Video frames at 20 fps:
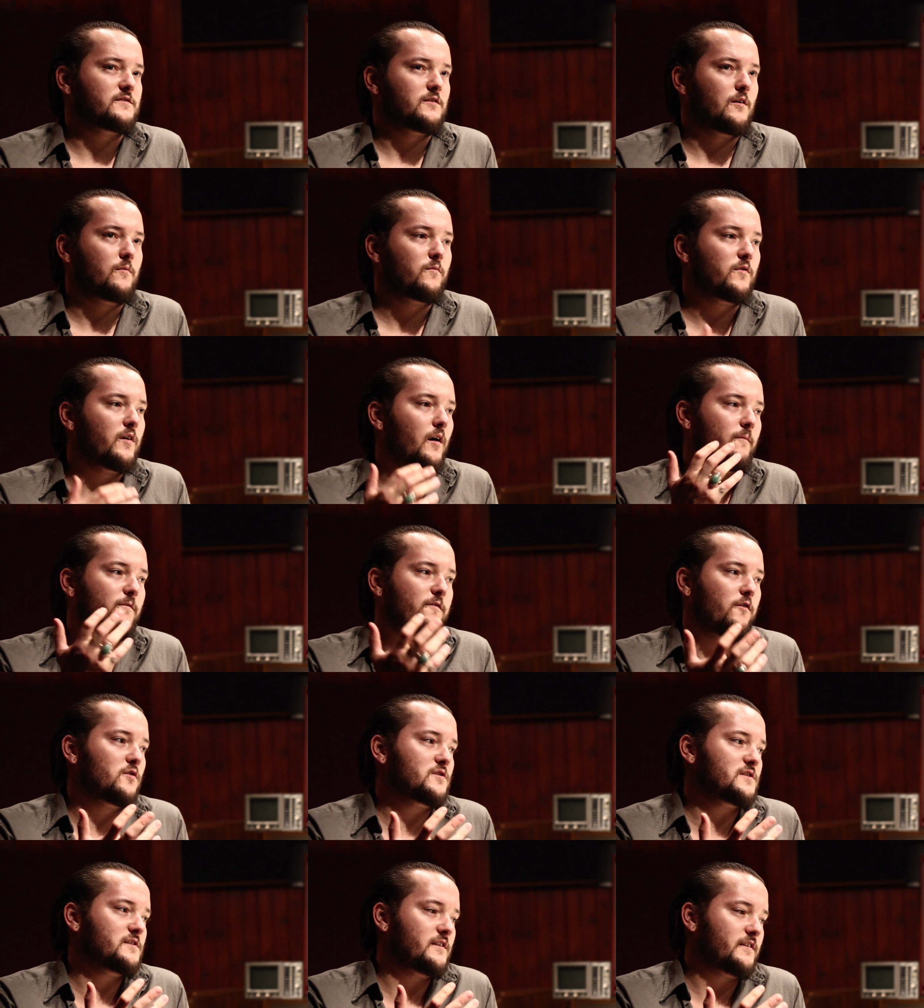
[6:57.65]
So I'm
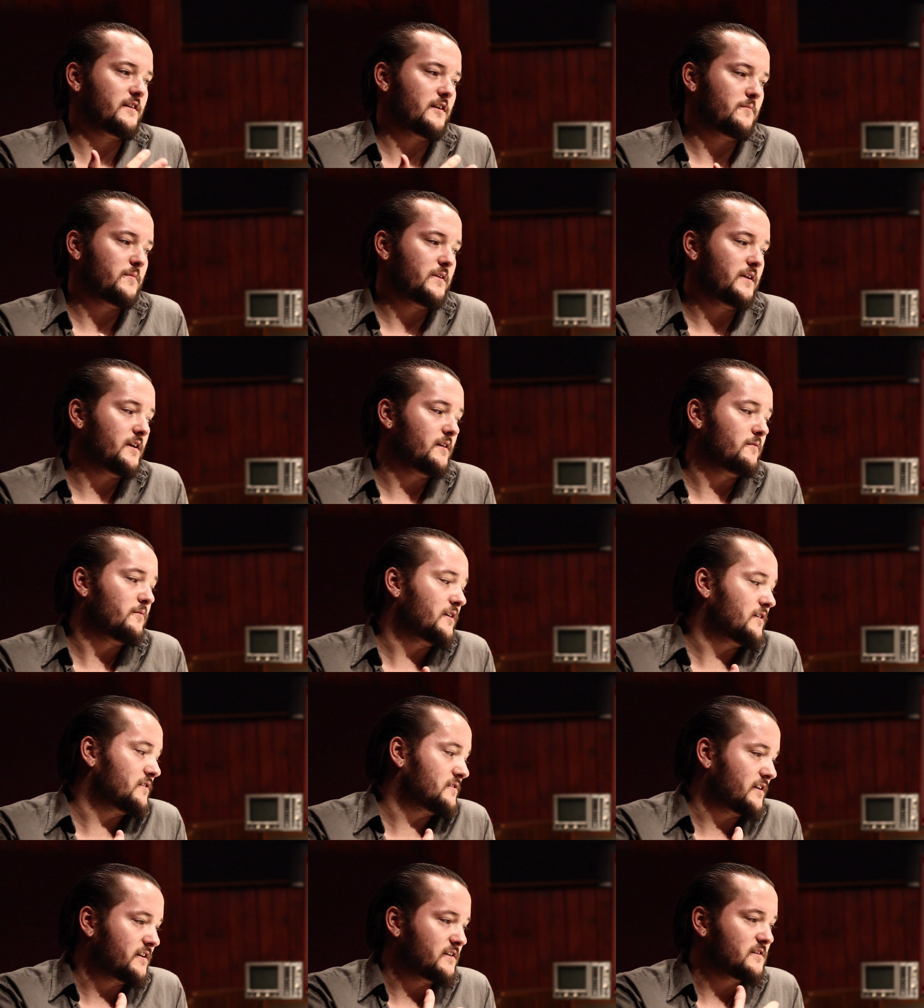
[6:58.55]
fortunate that I'm here,
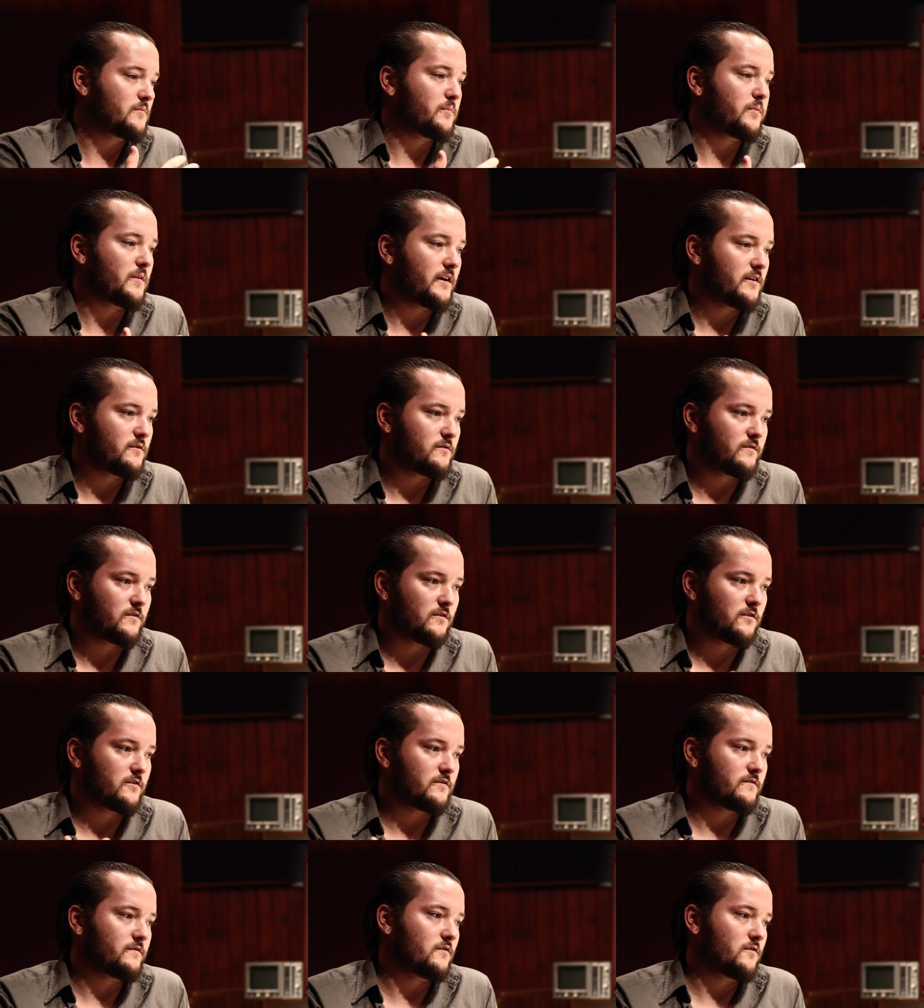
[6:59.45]
because I get to play with a
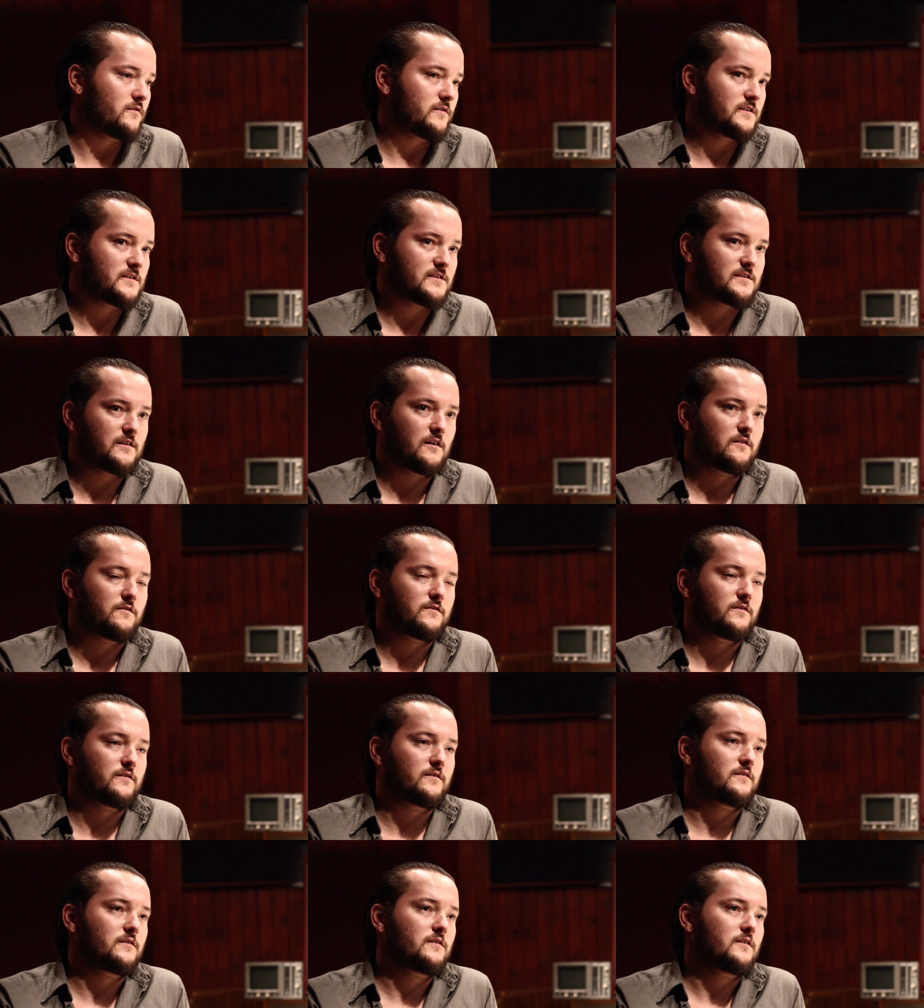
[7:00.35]
lot of all this stuff
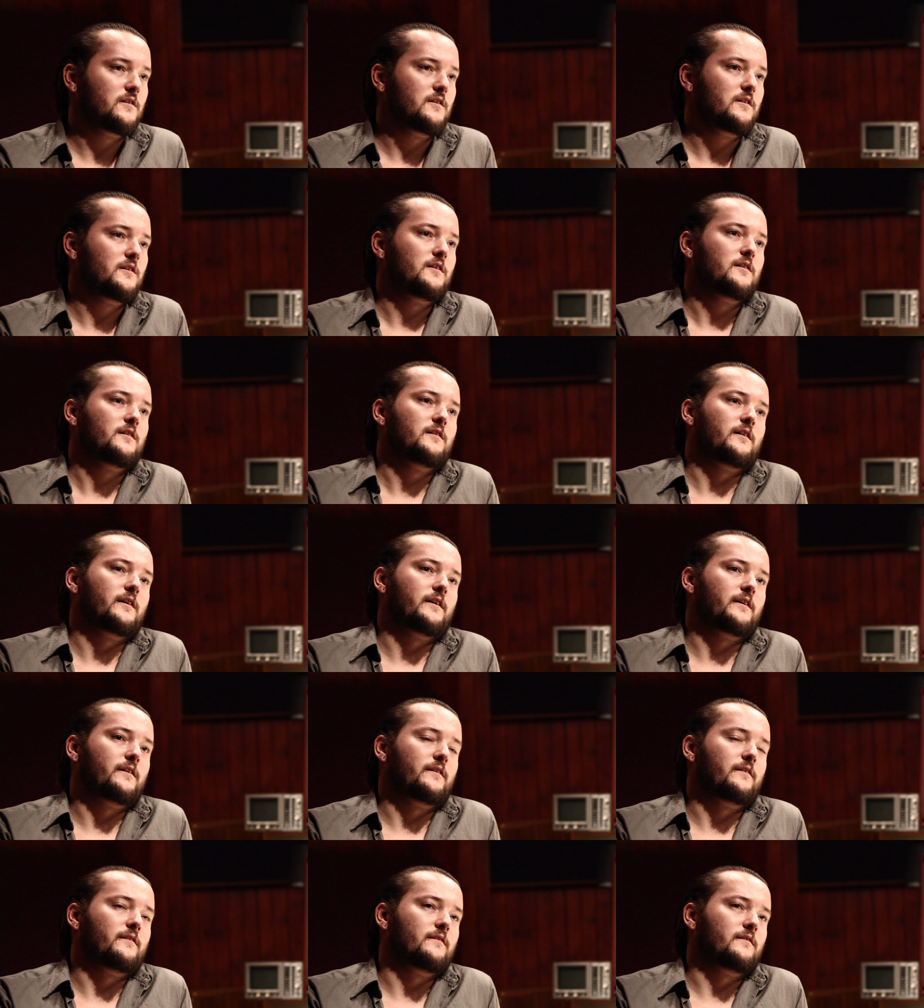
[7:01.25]

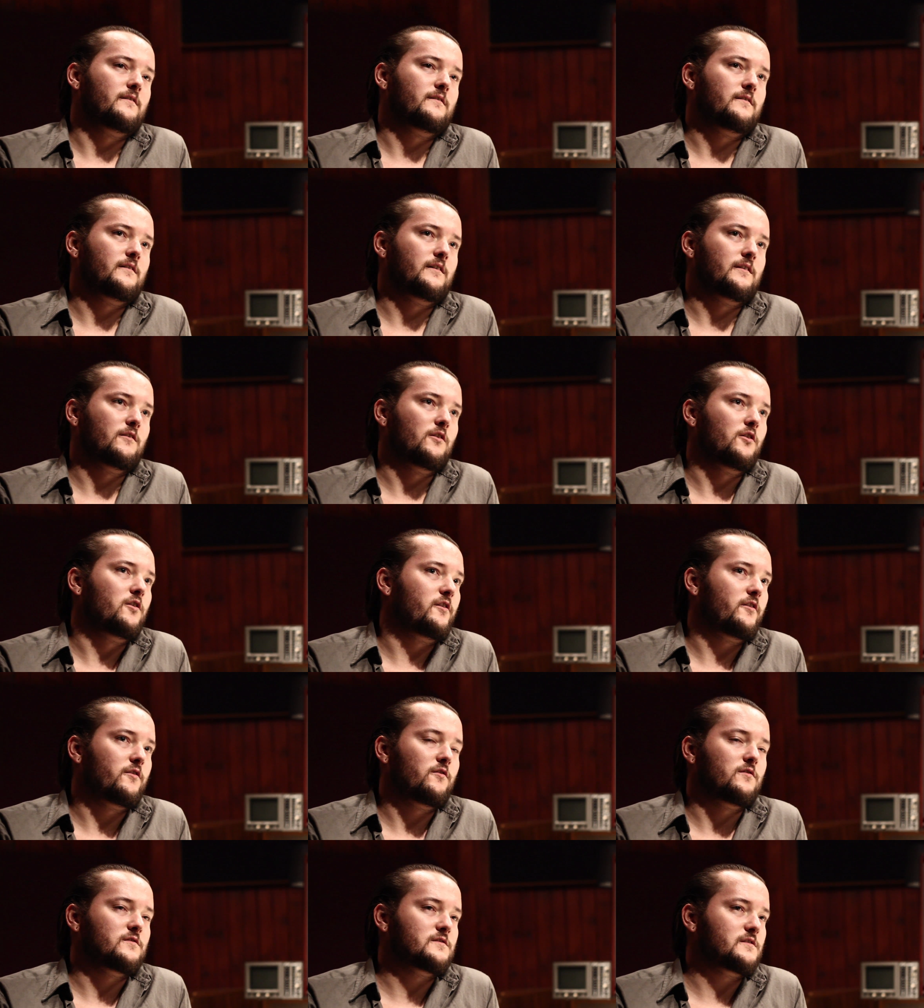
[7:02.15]
and learn
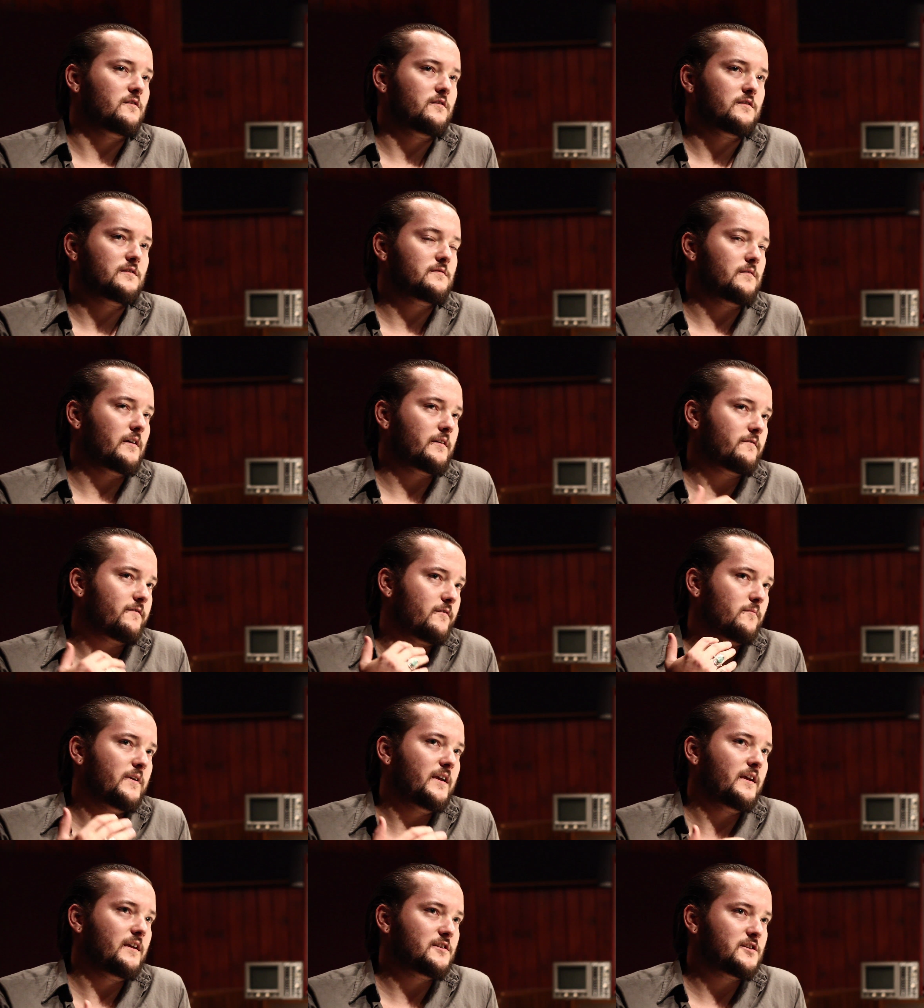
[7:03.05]
it all. So it's like, for
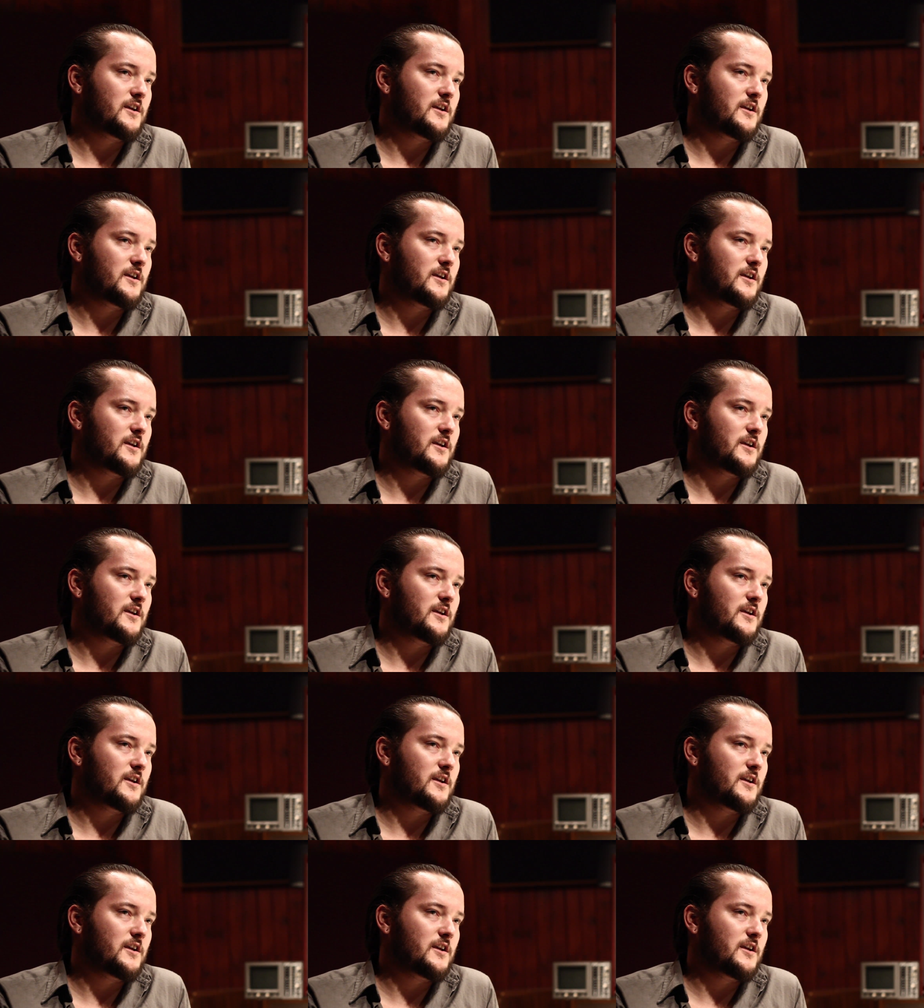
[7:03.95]
me, a